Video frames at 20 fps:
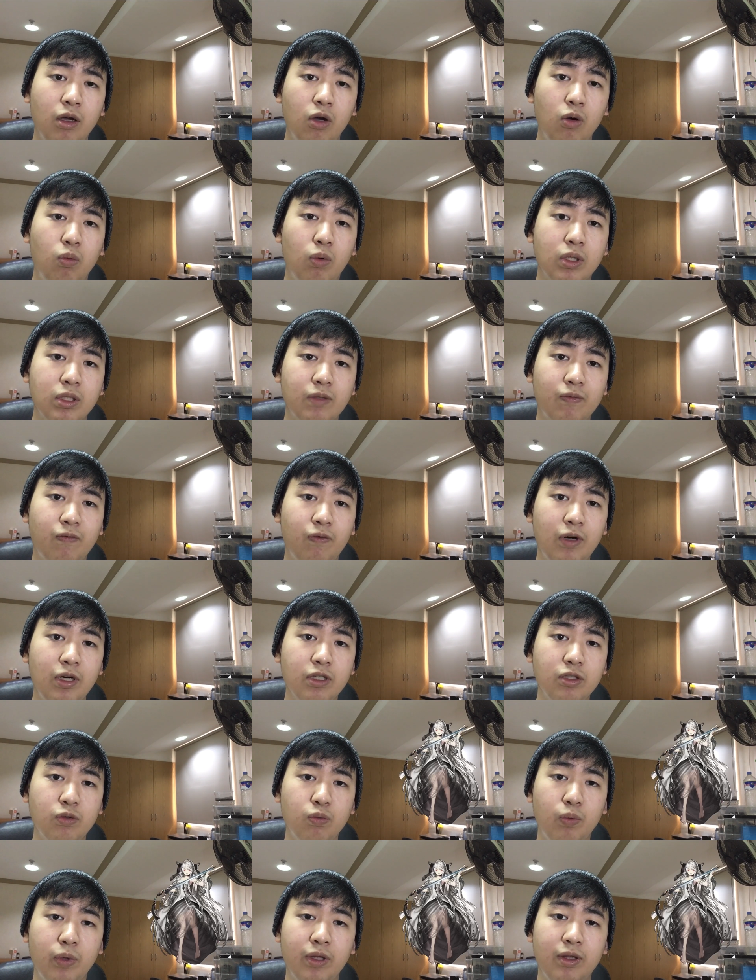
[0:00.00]
was
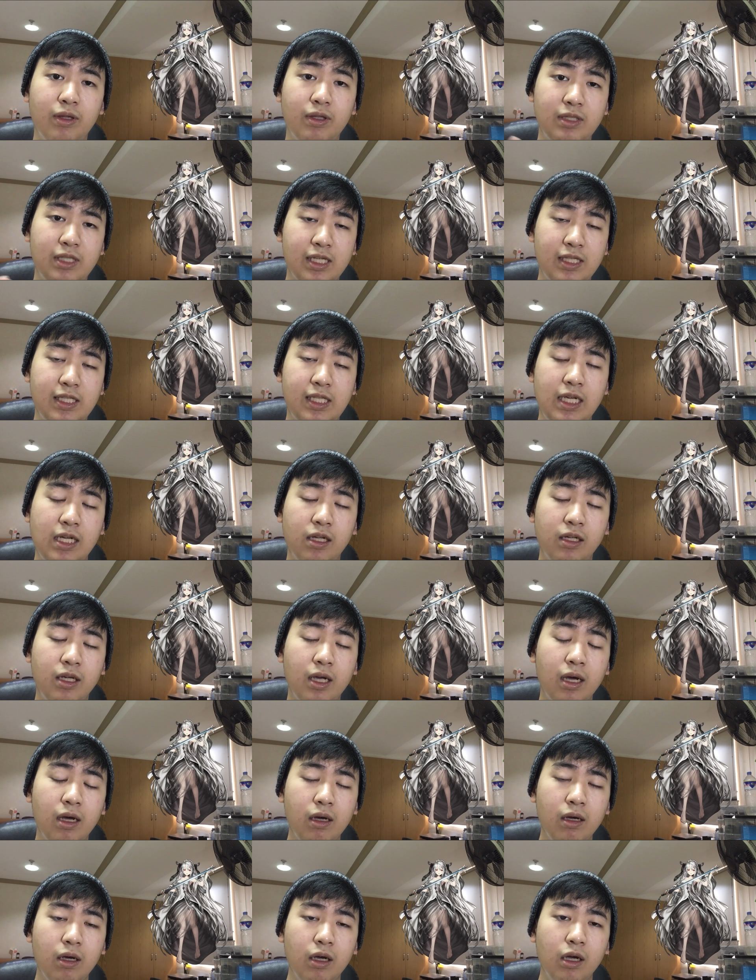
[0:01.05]
first with Cecilia.